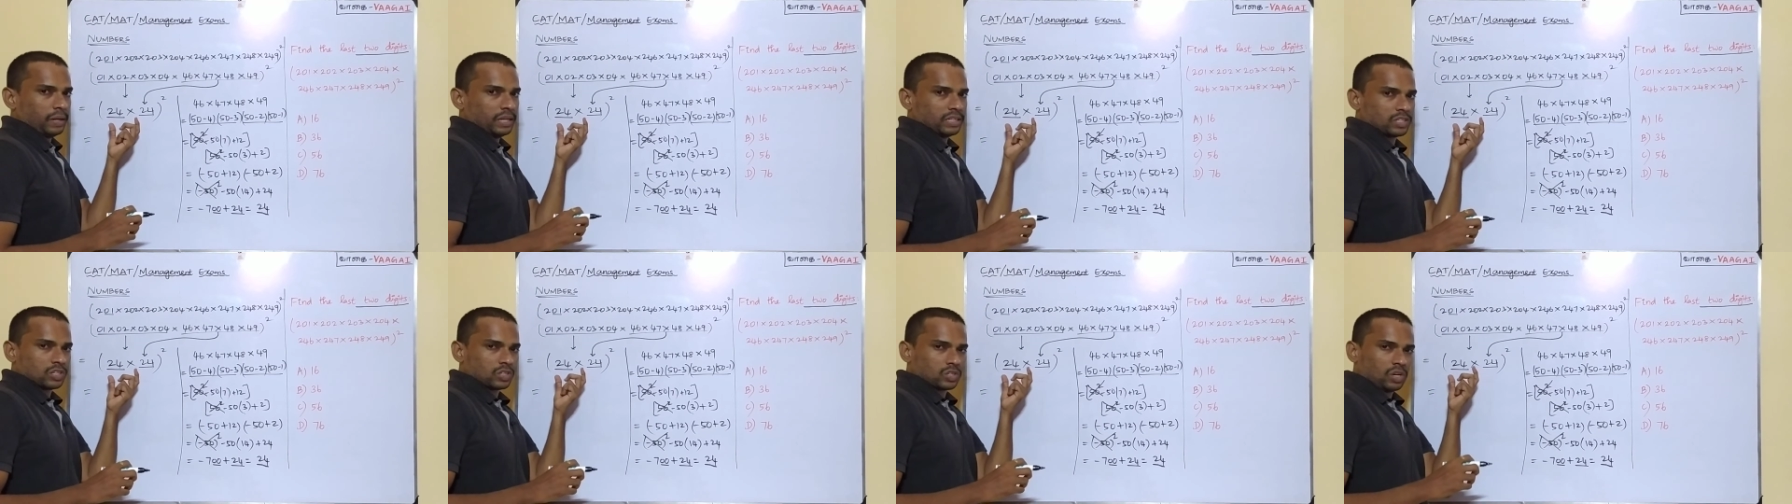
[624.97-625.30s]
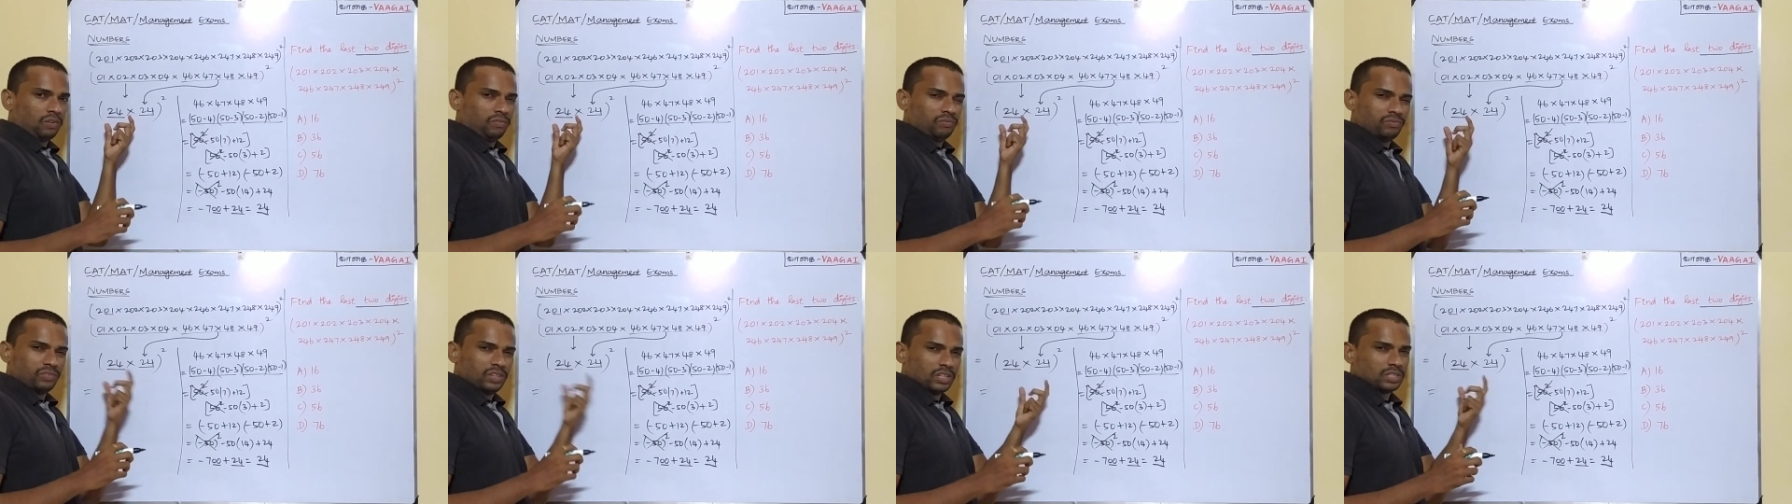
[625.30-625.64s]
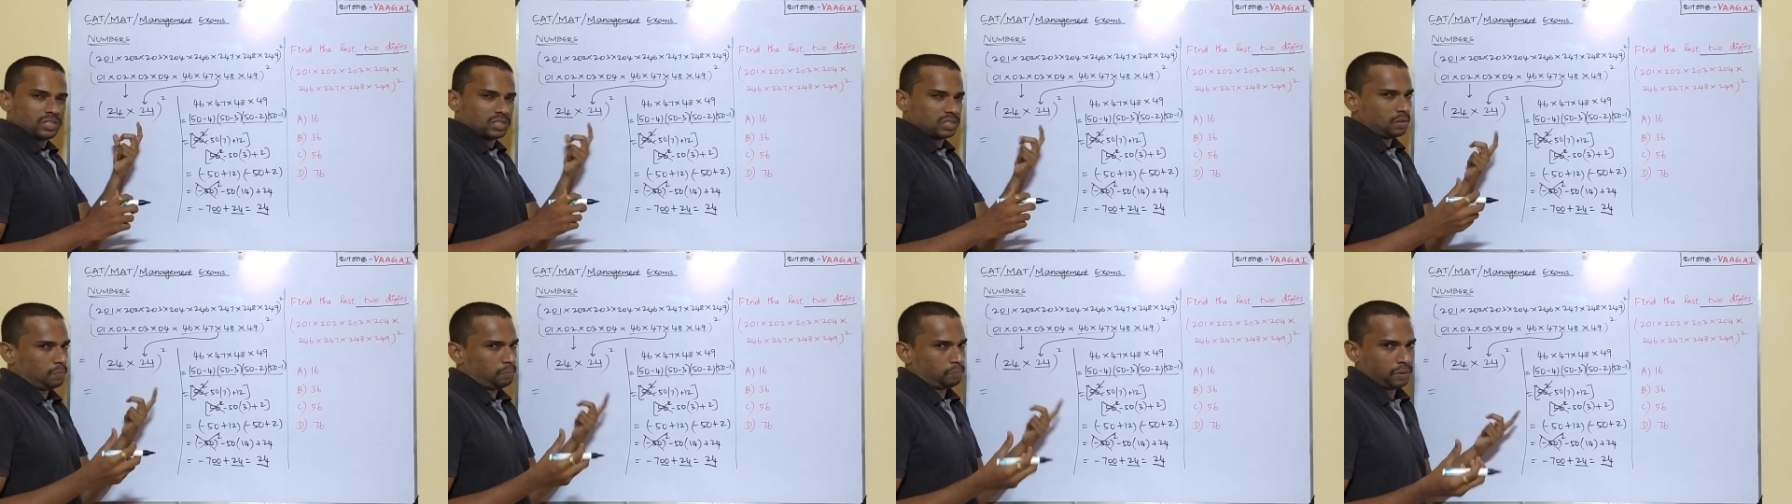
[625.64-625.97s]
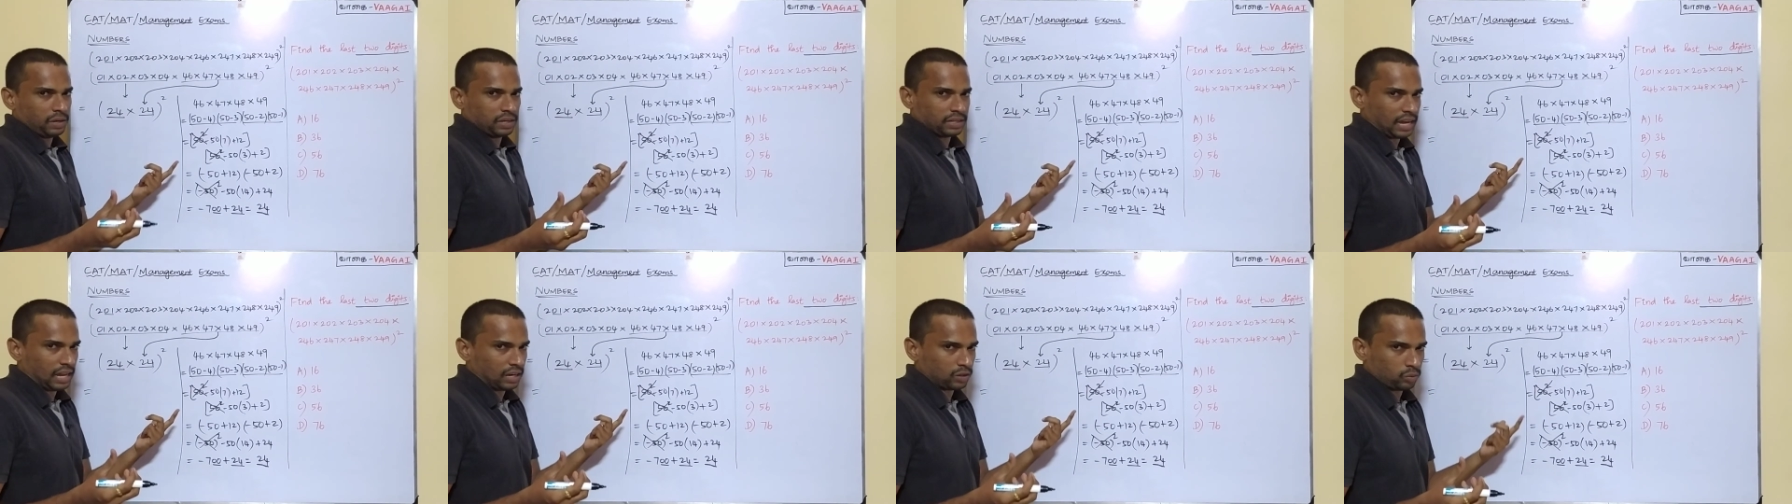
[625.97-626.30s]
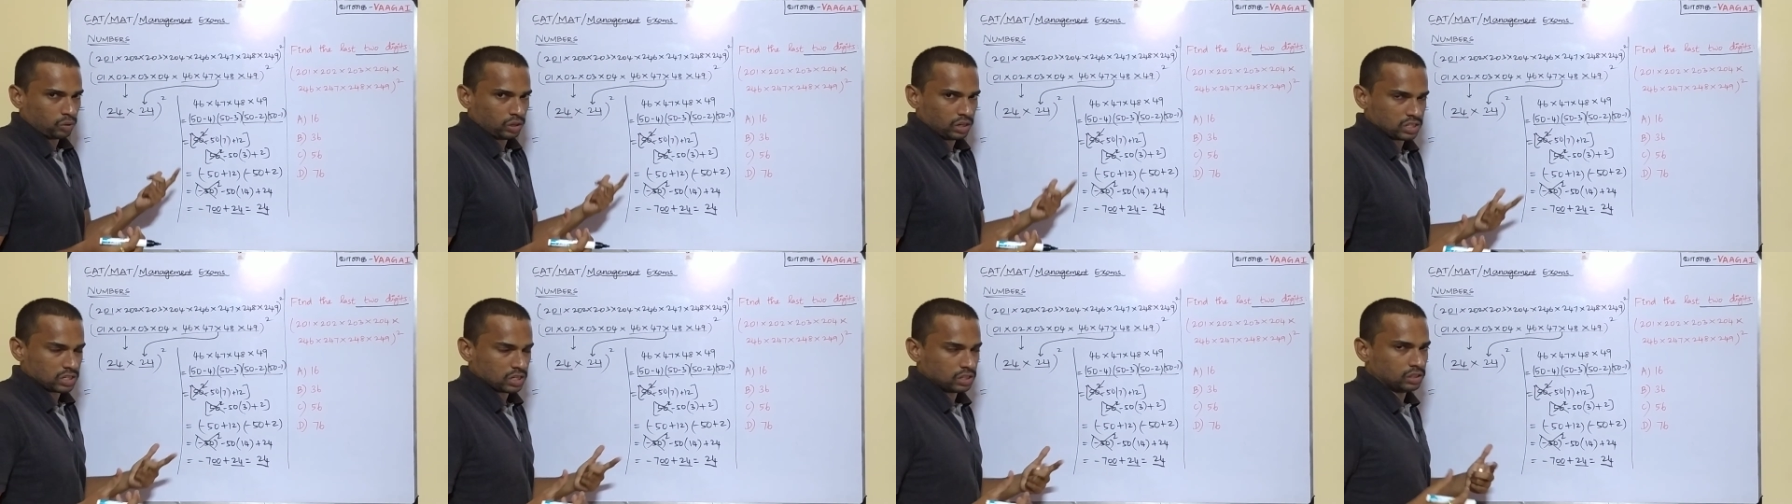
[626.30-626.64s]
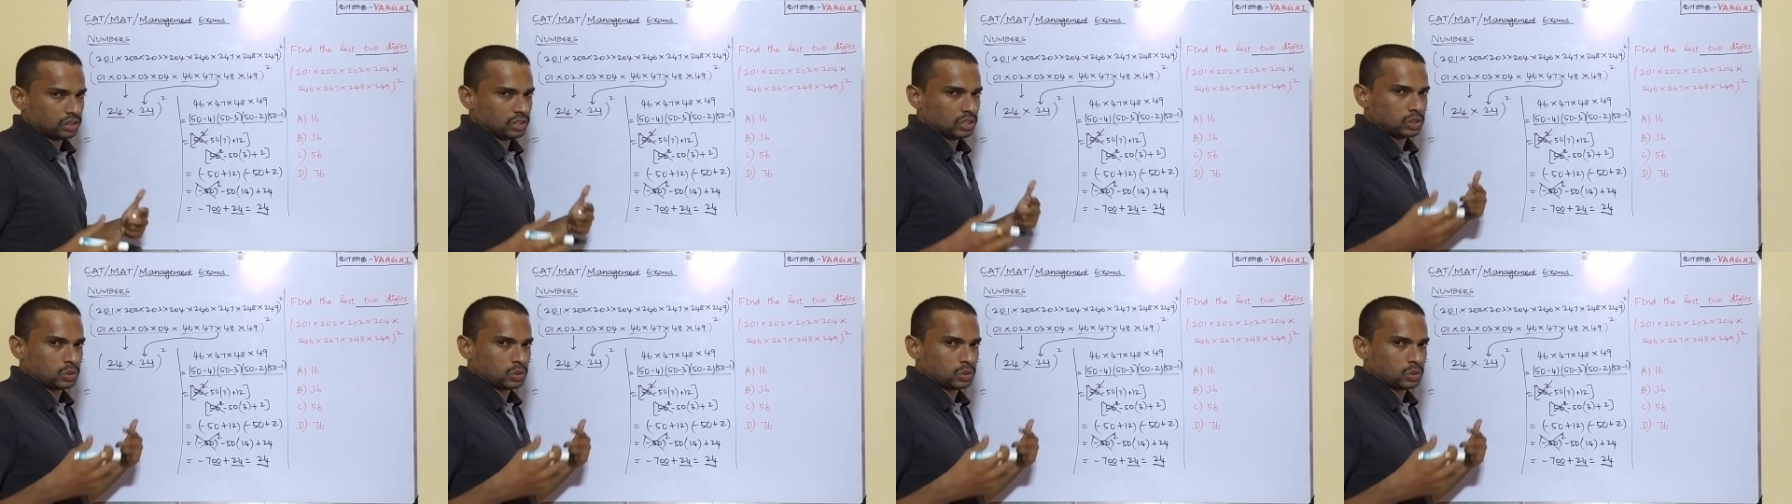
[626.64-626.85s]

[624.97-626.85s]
places of this simple calculation.